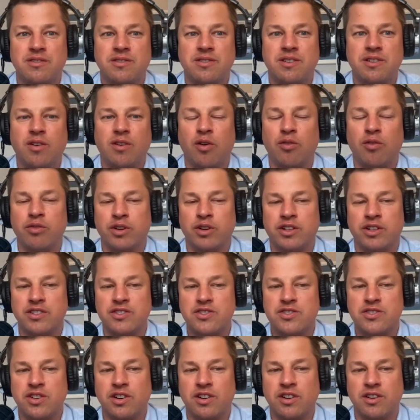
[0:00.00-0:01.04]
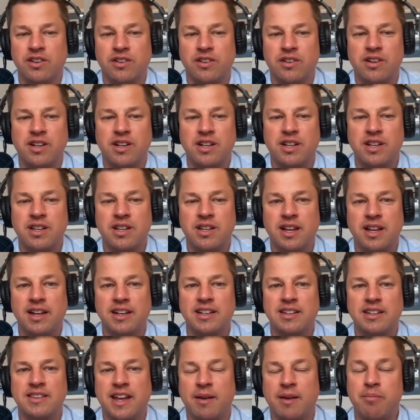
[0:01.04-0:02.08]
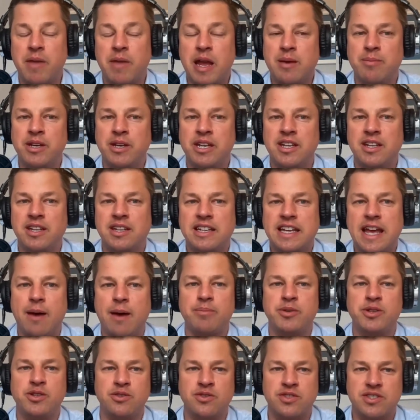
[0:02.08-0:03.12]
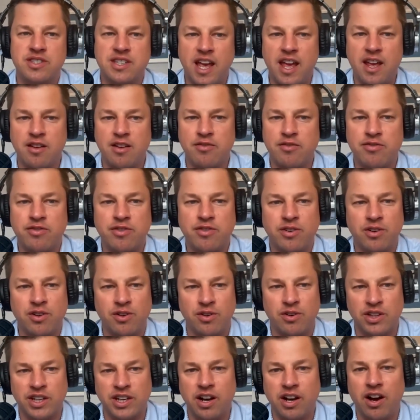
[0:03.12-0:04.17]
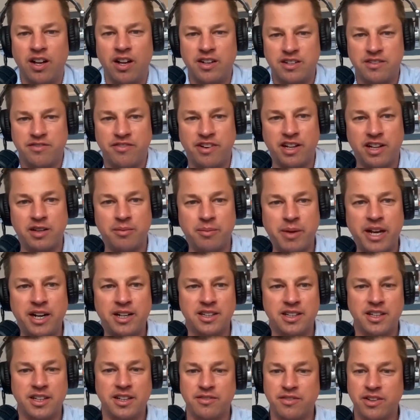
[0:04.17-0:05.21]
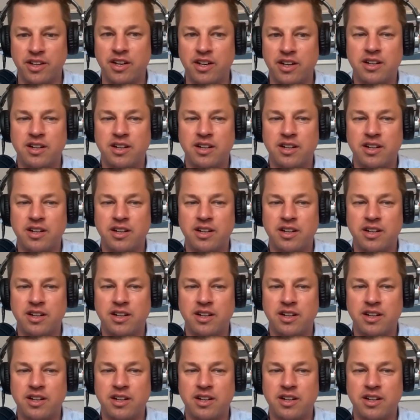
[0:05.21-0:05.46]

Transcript: over concerned, like that maybe kept you safe early on, developmentally even.